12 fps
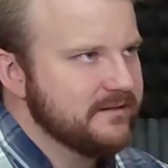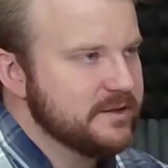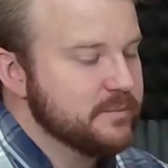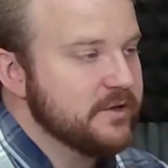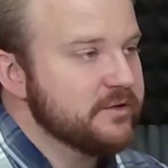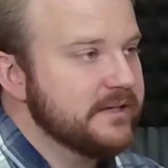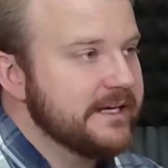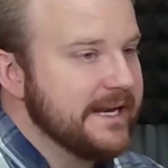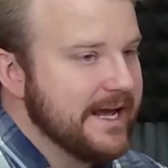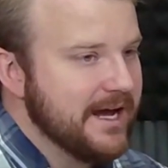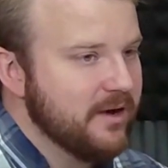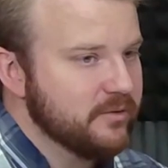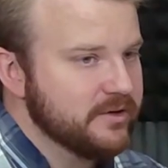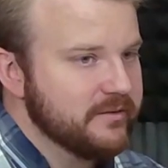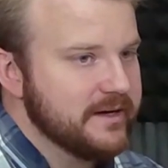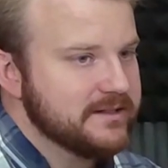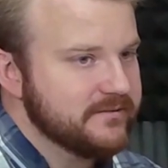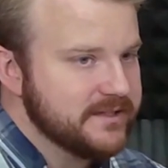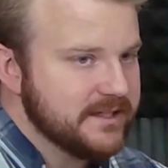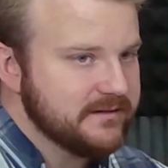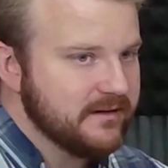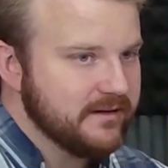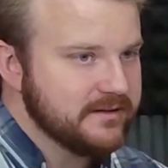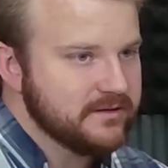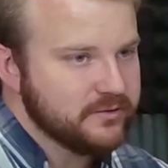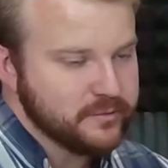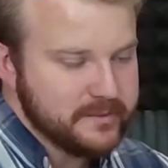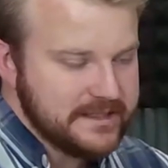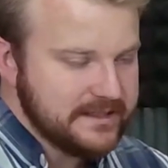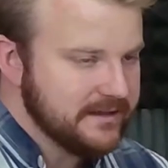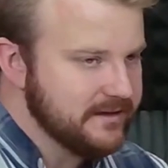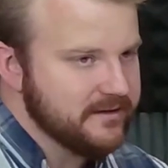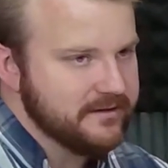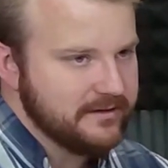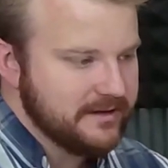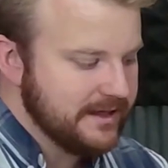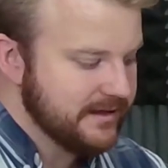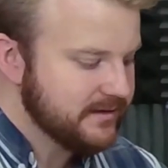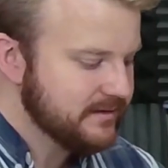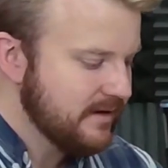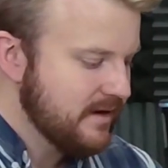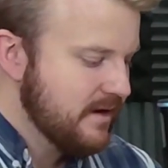especially now with the rise of TikTok and social media and other things,